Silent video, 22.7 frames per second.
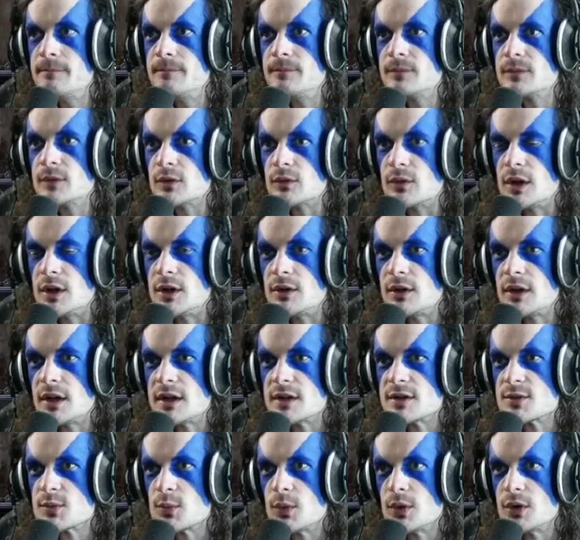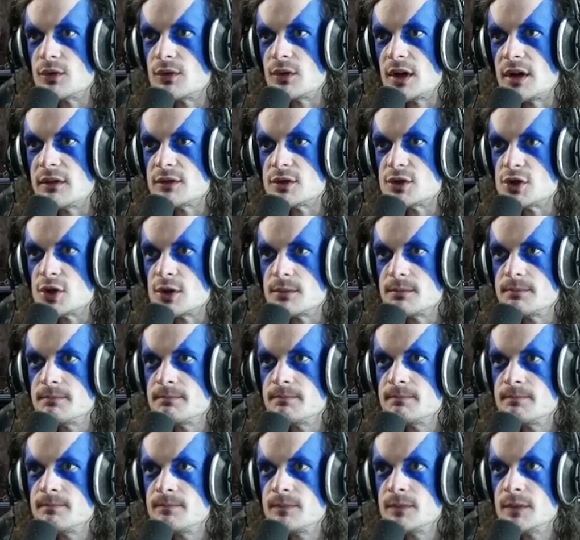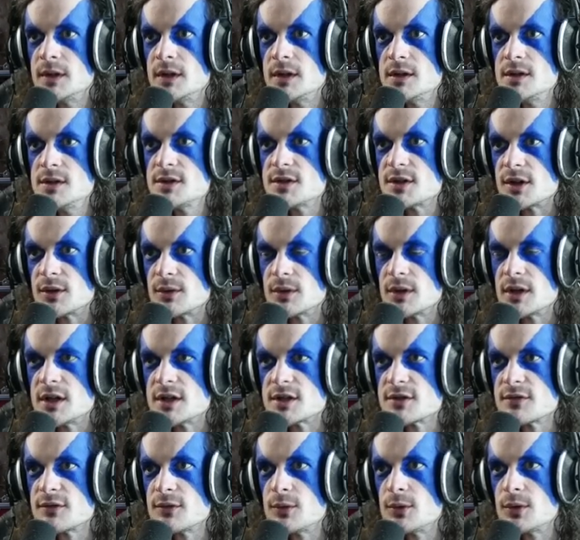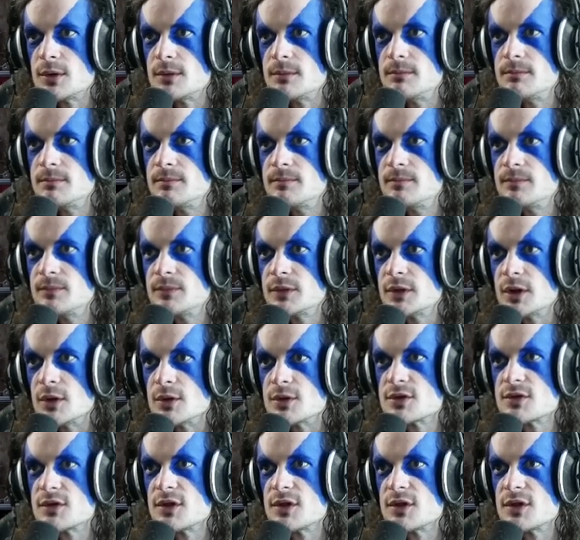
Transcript: Reynor has one Ravager. Serral has four. Goes for the